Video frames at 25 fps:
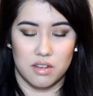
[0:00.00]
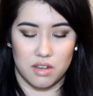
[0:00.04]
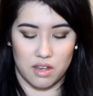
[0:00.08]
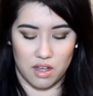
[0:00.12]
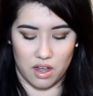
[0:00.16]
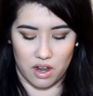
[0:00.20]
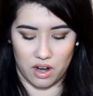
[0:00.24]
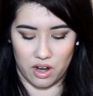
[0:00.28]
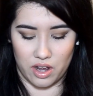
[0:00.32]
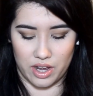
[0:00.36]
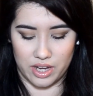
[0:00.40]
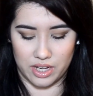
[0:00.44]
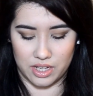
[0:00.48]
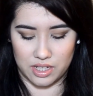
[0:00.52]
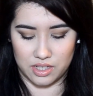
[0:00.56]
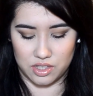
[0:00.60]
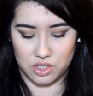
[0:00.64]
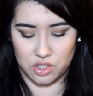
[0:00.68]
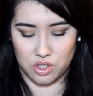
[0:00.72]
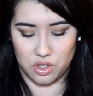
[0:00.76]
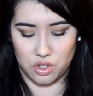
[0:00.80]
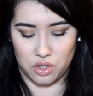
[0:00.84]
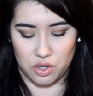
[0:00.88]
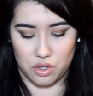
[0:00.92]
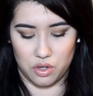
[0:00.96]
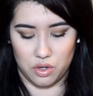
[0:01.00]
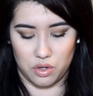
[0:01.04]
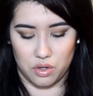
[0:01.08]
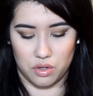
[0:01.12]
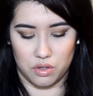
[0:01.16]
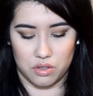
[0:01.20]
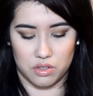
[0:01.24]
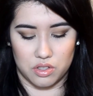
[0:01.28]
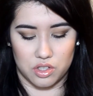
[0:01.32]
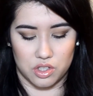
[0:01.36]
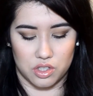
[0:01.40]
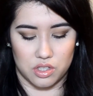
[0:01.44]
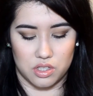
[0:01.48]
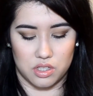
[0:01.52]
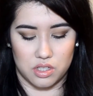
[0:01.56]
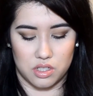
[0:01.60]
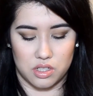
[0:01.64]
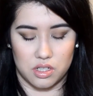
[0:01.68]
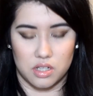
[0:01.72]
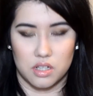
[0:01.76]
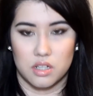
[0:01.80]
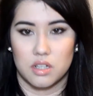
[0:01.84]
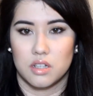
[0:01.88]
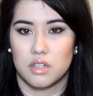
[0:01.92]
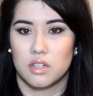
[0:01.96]
I like to just
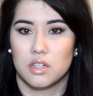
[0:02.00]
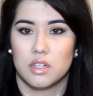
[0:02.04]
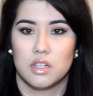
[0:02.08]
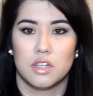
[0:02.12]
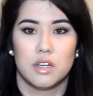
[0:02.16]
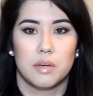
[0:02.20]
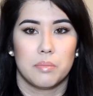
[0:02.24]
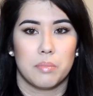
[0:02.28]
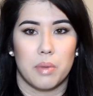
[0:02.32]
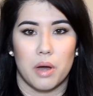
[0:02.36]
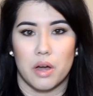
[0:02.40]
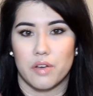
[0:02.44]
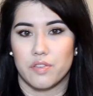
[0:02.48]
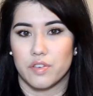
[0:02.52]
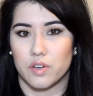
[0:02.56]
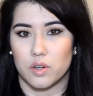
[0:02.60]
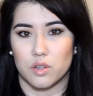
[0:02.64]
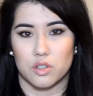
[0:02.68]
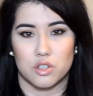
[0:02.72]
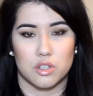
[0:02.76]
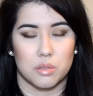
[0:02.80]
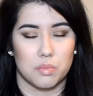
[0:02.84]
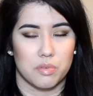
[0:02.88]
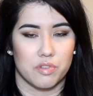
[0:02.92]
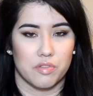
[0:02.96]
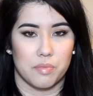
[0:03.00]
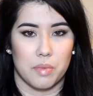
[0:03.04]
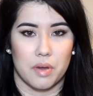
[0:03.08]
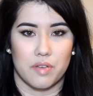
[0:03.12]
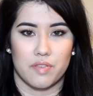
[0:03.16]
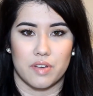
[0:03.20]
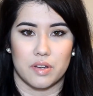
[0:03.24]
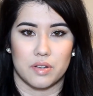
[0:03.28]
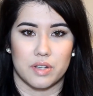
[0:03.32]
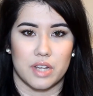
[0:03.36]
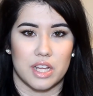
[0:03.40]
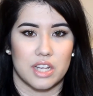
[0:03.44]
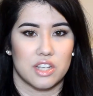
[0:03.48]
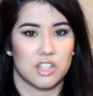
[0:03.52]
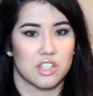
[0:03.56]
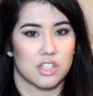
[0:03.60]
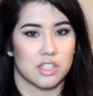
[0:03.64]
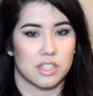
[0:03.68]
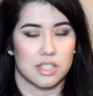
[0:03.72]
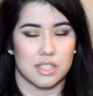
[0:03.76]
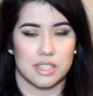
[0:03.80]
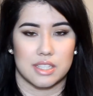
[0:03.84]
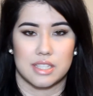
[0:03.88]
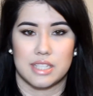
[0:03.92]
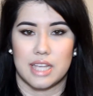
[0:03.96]
buff it on top of my foundation
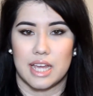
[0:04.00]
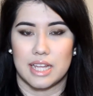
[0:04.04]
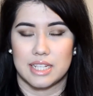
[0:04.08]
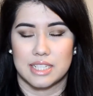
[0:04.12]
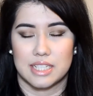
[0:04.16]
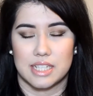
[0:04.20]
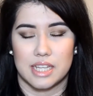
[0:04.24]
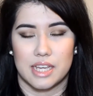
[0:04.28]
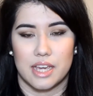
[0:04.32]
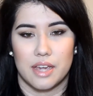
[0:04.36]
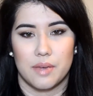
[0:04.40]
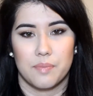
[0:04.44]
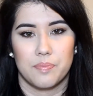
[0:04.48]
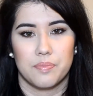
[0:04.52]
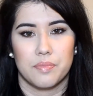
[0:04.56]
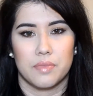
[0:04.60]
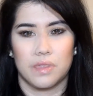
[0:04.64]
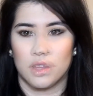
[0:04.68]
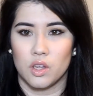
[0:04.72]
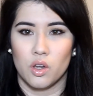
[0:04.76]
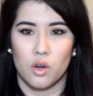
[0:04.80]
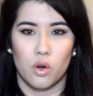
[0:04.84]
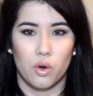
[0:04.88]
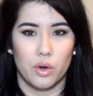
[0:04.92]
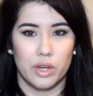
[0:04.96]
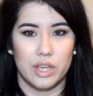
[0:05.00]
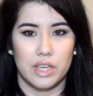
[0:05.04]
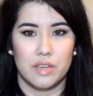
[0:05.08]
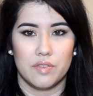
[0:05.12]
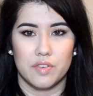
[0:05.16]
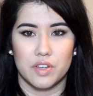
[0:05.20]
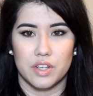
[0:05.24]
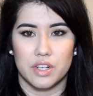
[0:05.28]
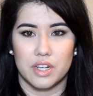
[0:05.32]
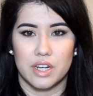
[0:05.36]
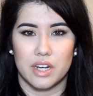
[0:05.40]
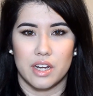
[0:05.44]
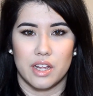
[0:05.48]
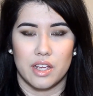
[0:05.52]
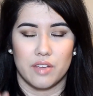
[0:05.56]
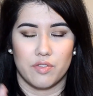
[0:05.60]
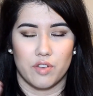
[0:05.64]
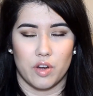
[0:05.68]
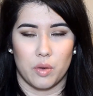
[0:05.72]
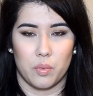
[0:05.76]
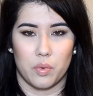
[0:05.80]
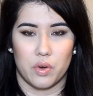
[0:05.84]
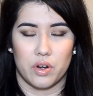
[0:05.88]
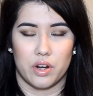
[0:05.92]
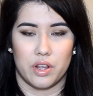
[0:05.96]
to set it, or even if I
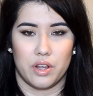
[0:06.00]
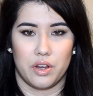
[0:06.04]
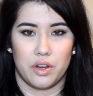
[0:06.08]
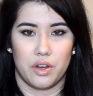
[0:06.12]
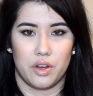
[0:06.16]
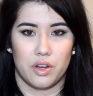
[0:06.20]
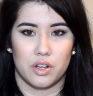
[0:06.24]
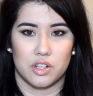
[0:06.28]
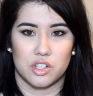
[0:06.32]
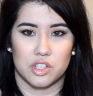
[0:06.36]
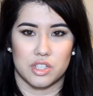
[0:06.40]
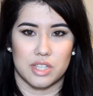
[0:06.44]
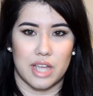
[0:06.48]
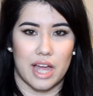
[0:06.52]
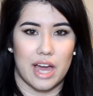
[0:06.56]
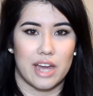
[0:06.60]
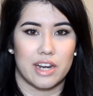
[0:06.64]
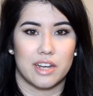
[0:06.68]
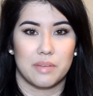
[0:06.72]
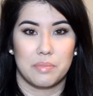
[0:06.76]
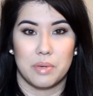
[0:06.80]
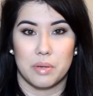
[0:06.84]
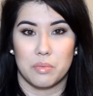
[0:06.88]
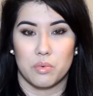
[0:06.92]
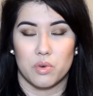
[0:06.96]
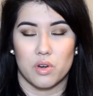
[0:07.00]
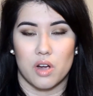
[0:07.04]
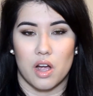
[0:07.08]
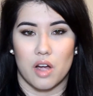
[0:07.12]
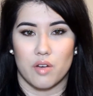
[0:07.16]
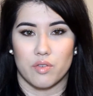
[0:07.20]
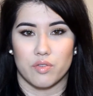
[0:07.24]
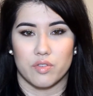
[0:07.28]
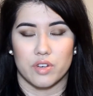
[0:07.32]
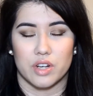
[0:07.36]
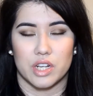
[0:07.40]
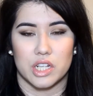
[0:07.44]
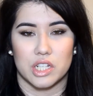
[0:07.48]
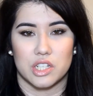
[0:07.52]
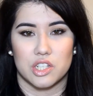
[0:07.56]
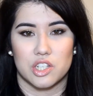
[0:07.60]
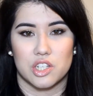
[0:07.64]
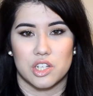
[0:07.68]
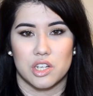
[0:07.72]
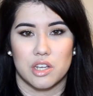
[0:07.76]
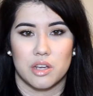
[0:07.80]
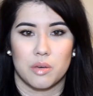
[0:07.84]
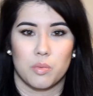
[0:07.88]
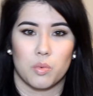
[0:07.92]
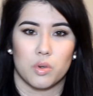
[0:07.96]
want to just add a bit more coverage
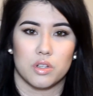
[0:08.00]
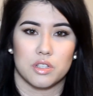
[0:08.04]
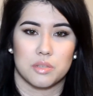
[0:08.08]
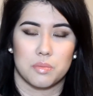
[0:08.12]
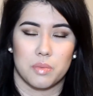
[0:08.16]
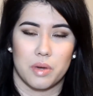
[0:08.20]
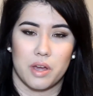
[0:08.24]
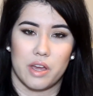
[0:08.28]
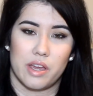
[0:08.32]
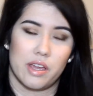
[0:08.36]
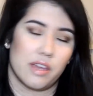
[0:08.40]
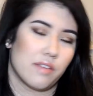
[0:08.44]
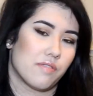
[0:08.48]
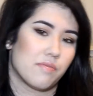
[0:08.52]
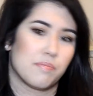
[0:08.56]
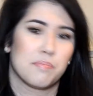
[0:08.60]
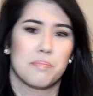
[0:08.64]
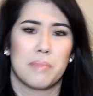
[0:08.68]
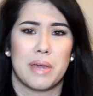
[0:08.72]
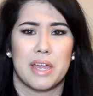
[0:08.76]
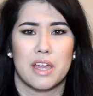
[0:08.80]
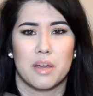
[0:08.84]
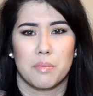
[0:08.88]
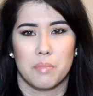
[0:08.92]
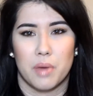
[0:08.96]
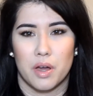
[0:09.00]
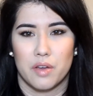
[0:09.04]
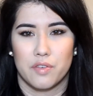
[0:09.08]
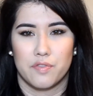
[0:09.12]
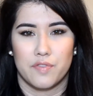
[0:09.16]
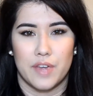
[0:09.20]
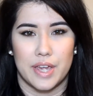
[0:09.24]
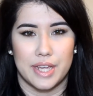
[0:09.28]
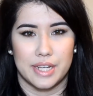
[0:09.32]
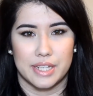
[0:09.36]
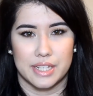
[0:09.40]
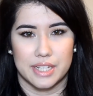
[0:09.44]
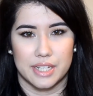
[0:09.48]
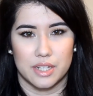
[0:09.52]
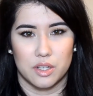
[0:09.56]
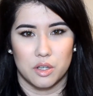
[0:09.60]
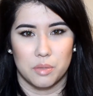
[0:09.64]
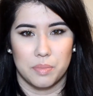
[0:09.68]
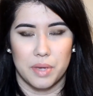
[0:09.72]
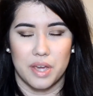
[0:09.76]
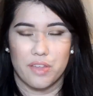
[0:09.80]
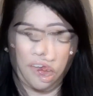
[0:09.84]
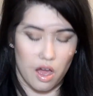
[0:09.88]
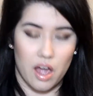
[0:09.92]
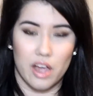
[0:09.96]
once my makeup might have faded a little
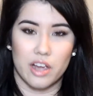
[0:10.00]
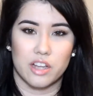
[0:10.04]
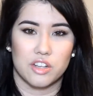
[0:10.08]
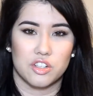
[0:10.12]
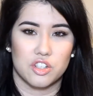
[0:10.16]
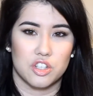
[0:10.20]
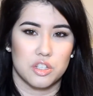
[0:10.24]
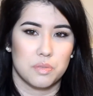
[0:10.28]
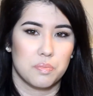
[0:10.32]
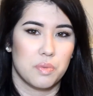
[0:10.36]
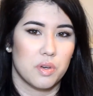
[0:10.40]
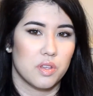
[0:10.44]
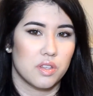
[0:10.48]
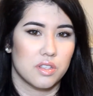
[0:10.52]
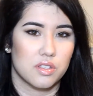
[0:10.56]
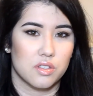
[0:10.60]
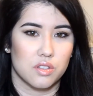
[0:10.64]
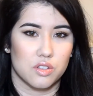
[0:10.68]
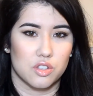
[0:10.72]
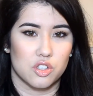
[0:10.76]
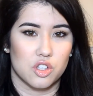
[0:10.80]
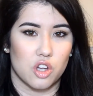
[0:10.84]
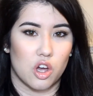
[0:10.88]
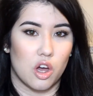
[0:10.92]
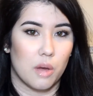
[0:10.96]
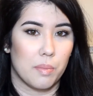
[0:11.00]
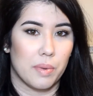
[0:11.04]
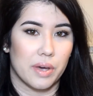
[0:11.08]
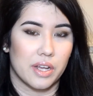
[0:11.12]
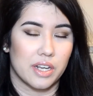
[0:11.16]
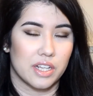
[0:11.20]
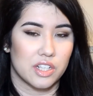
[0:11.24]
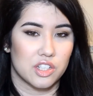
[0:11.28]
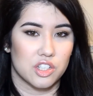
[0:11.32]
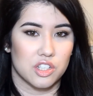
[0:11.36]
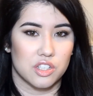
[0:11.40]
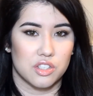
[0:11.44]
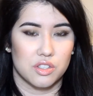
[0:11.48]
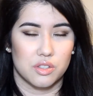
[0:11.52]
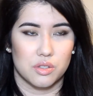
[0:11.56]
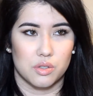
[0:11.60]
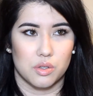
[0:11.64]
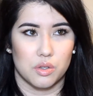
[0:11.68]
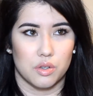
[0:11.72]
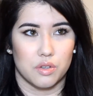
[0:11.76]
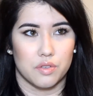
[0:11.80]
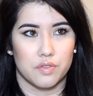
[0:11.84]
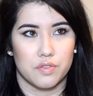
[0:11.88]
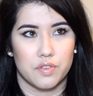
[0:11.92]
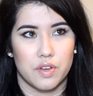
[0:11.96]
bit, I can just put this on top, and it just sort
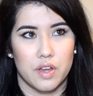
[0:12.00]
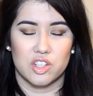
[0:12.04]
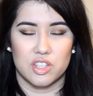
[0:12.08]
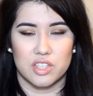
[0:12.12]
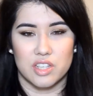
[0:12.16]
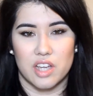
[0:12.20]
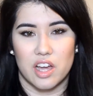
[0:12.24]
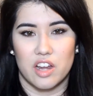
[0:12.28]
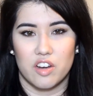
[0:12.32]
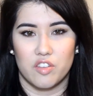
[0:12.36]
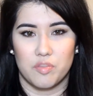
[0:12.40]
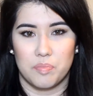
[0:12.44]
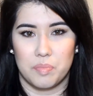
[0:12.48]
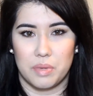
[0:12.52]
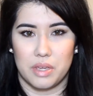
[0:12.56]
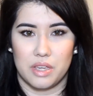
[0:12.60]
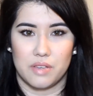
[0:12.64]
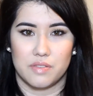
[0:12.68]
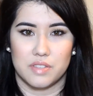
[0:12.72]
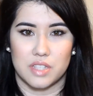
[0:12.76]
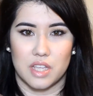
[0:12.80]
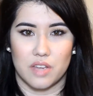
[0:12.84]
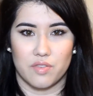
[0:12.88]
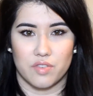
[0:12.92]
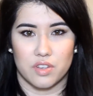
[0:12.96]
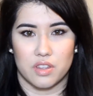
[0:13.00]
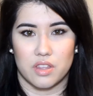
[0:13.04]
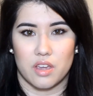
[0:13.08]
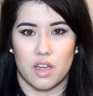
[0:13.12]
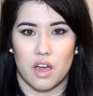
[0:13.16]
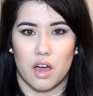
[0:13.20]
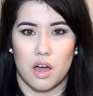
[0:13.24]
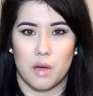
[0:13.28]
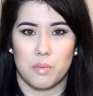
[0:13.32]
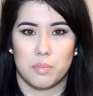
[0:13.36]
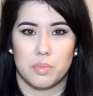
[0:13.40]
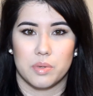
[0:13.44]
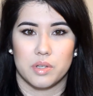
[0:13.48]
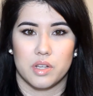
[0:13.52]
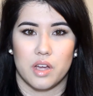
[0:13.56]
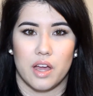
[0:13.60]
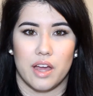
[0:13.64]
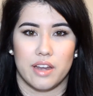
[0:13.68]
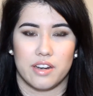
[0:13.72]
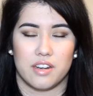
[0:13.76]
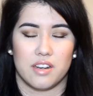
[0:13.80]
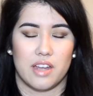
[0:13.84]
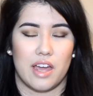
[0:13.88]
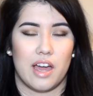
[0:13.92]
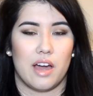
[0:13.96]
of just kind of beefs everything up
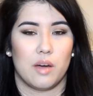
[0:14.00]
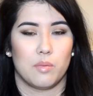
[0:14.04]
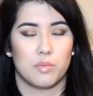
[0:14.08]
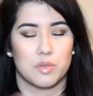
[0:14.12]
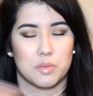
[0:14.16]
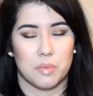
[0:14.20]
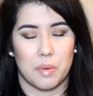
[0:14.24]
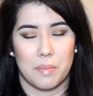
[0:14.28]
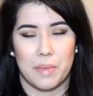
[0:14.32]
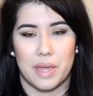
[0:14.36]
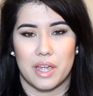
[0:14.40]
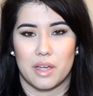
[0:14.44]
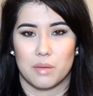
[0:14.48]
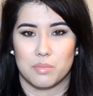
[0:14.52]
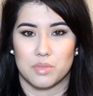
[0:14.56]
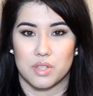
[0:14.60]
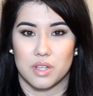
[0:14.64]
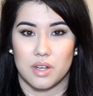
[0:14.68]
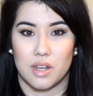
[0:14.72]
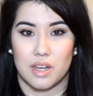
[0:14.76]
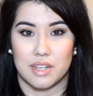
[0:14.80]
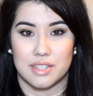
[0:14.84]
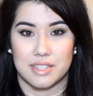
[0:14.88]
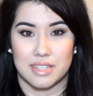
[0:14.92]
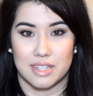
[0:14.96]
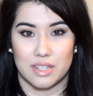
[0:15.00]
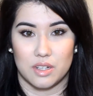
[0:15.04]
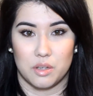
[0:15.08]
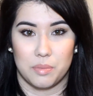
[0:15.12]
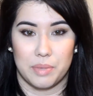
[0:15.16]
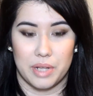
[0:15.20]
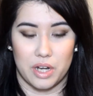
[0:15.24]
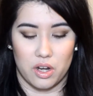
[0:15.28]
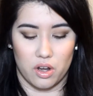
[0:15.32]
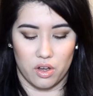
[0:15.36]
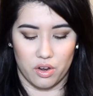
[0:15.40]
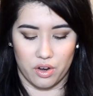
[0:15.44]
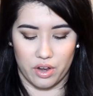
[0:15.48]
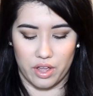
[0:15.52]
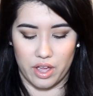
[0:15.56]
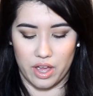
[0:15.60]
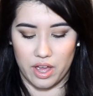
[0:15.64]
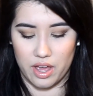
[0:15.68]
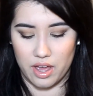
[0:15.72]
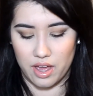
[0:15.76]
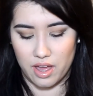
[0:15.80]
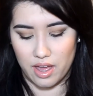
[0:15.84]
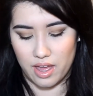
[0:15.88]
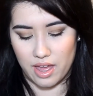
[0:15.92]
and helps my makeup to last a little bit longer.